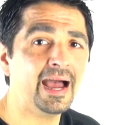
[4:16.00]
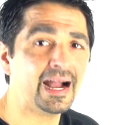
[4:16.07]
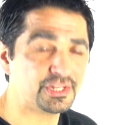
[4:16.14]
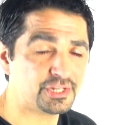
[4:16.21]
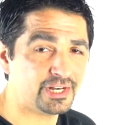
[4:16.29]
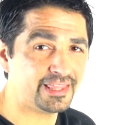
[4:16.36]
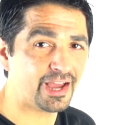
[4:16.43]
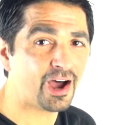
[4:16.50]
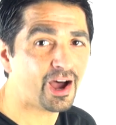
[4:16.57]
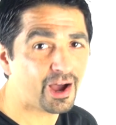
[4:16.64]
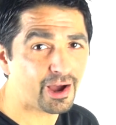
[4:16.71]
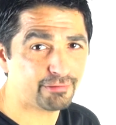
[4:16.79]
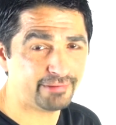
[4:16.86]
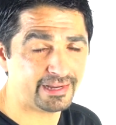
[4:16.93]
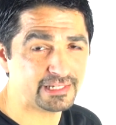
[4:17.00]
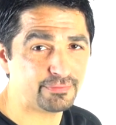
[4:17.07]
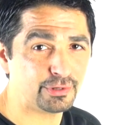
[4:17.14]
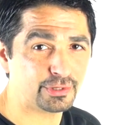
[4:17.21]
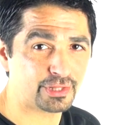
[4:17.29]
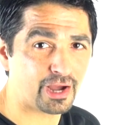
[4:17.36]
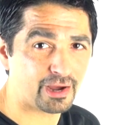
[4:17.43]
Actually, the heart rate, if you
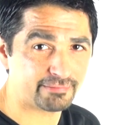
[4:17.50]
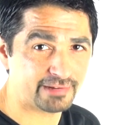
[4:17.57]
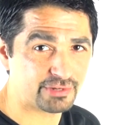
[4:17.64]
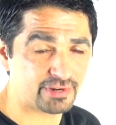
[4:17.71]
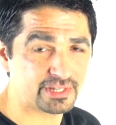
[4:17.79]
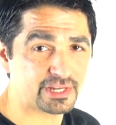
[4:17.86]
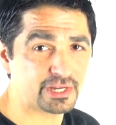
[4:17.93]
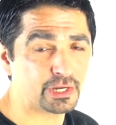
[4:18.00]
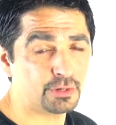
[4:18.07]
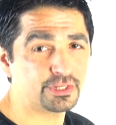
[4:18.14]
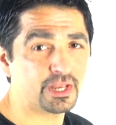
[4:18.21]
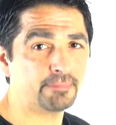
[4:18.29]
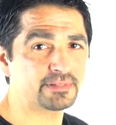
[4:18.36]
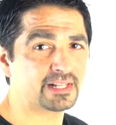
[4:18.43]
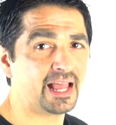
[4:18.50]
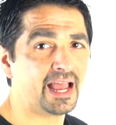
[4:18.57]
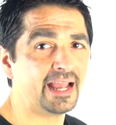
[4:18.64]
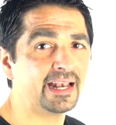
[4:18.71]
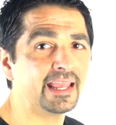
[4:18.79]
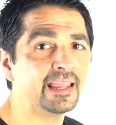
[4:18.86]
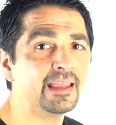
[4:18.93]
look at the heart rate tracing, goes up
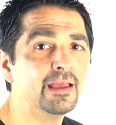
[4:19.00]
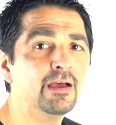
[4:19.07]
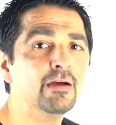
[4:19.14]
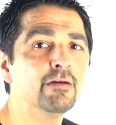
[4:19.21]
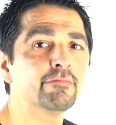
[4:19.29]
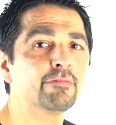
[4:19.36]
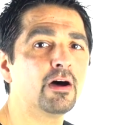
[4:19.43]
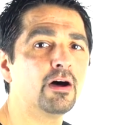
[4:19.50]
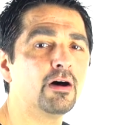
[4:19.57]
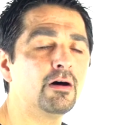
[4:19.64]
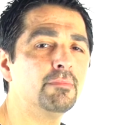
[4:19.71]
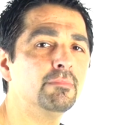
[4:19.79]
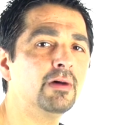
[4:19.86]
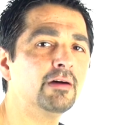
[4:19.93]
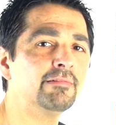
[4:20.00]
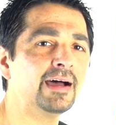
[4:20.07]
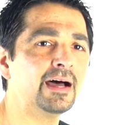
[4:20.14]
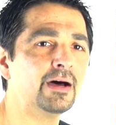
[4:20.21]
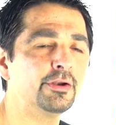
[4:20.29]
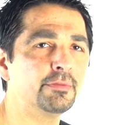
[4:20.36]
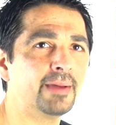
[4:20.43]
slightly from
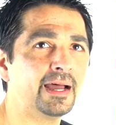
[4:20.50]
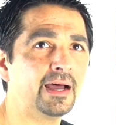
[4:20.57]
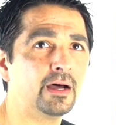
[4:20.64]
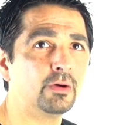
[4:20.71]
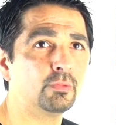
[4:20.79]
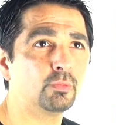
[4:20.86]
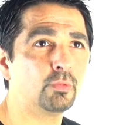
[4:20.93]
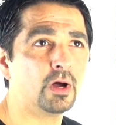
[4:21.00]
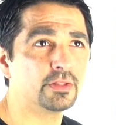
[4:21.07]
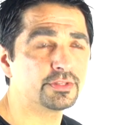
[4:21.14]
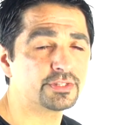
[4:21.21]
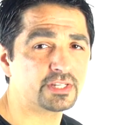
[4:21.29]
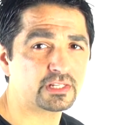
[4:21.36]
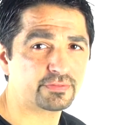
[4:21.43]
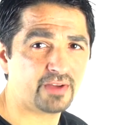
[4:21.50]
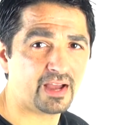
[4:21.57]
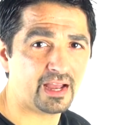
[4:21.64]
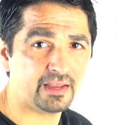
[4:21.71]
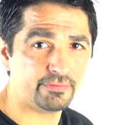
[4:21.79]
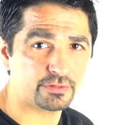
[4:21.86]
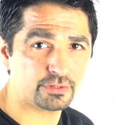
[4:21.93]
around about
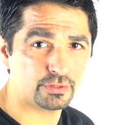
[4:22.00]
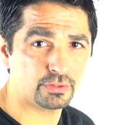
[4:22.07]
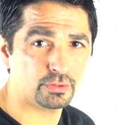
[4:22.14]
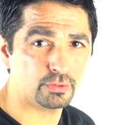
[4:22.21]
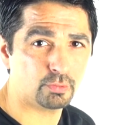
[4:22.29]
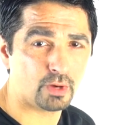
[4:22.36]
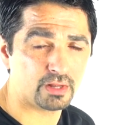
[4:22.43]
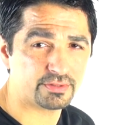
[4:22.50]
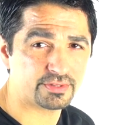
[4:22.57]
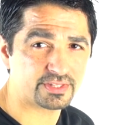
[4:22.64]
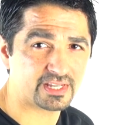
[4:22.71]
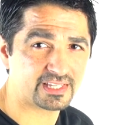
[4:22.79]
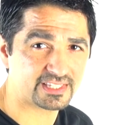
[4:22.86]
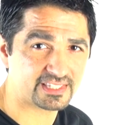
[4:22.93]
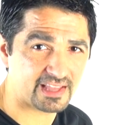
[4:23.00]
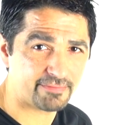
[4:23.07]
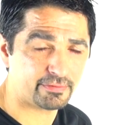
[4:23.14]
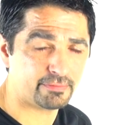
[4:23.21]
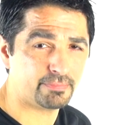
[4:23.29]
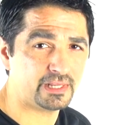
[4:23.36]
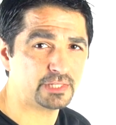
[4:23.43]
165 to
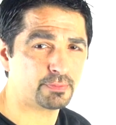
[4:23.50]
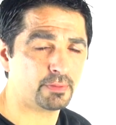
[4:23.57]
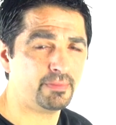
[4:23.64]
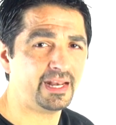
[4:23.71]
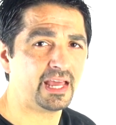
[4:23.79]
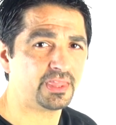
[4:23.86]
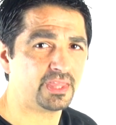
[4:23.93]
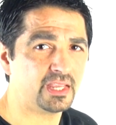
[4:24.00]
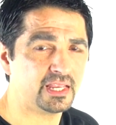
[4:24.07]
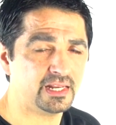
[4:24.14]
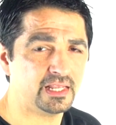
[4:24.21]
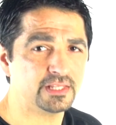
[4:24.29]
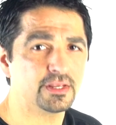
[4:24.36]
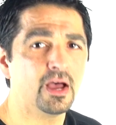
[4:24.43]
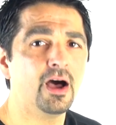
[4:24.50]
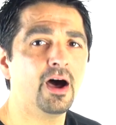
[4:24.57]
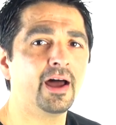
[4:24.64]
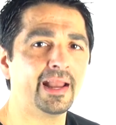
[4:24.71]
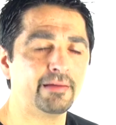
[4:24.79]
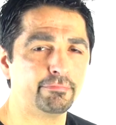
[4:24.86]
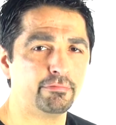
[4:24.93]
167 beats per minute, I think it is,
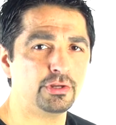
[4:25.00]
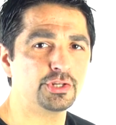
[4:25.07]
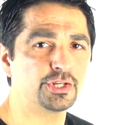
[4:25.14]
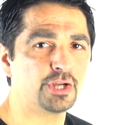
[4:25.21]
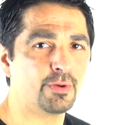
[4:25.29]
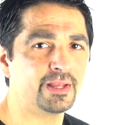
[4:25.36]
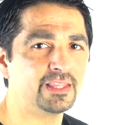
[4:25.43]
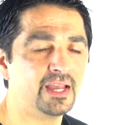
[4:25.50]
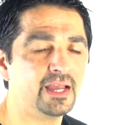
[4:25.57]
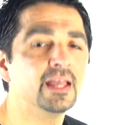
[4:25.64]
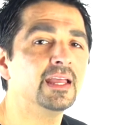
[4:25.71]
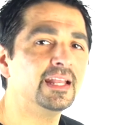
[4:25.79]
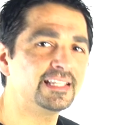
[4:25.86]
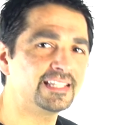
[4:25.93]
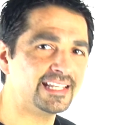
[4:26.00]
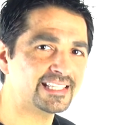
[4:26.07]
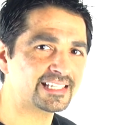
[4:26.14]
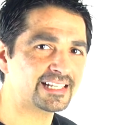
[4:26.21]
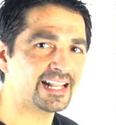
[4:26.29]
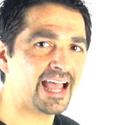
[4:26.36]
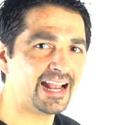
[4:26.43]
on average, showing that it is
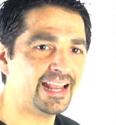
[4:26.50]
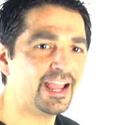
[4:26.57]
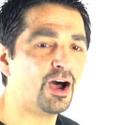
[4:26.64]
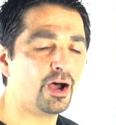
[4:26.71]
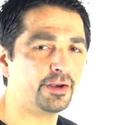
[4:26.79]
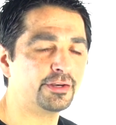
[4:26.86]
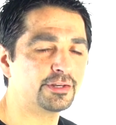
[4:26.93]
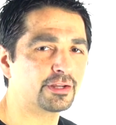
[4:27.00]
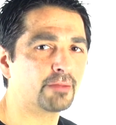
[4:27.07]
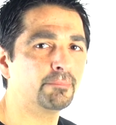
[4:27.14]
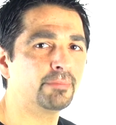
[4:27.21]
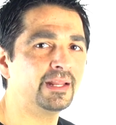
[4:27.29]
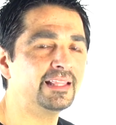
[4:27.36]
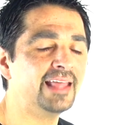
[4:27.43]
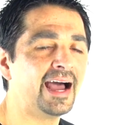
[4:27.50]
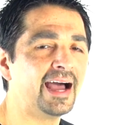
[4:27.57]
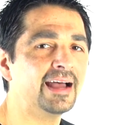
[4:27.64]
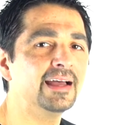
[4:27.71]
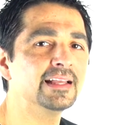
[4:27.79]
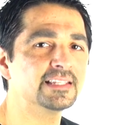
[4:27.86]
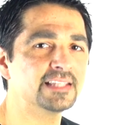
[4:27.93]
slightly harder to complete
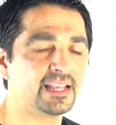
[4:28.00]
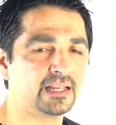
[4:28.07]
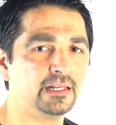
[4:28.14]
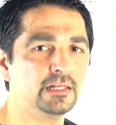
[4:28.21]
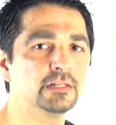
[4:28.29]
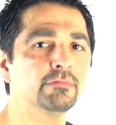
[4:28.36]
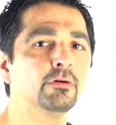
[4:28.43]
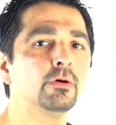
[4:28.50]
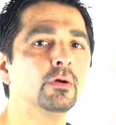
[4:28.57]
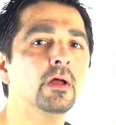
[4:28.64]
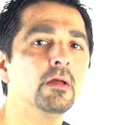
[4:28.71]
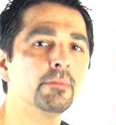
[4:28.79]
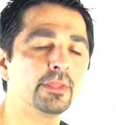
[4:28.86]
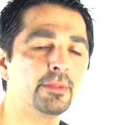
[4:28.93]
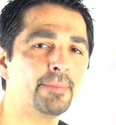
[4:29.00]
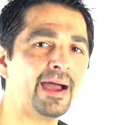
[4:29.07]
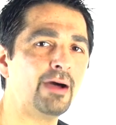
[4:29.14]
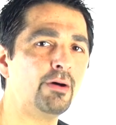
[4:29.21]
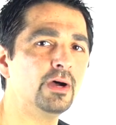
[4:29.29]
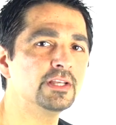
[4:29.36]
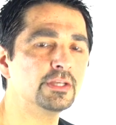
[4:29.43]
that second interval, but the
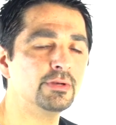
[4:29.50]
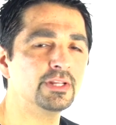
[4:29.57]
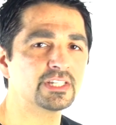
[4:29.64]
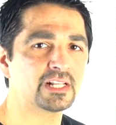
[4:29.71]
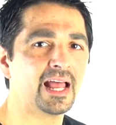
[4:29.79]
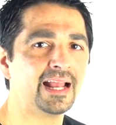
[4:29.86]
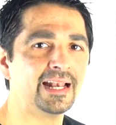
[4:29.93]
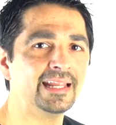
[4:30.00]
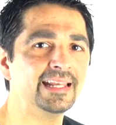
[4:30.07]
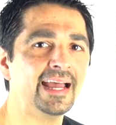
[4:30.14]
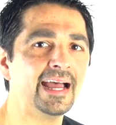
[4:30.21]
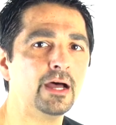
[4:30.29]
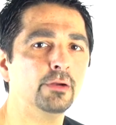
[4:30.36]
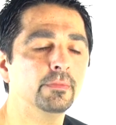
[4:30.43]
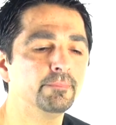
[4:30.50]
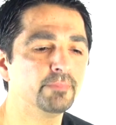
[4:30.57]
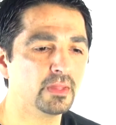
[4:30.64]
power is only slightly down.